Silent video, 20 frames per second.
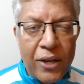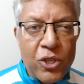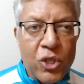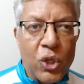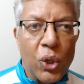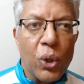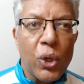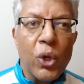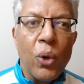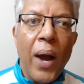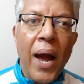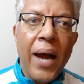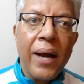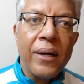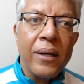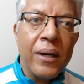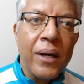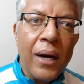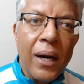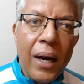So you
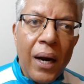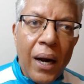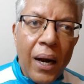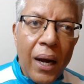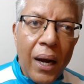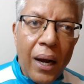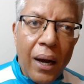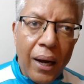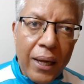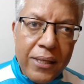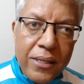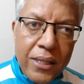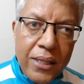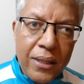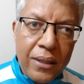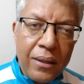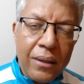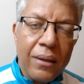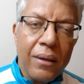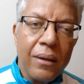had
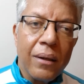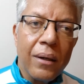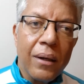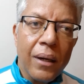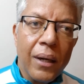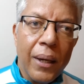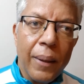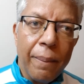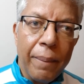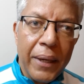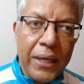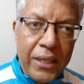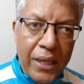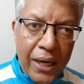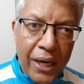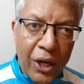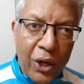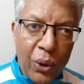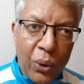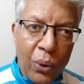Carlsen, Peter
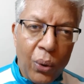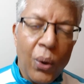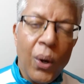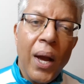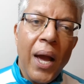Liko,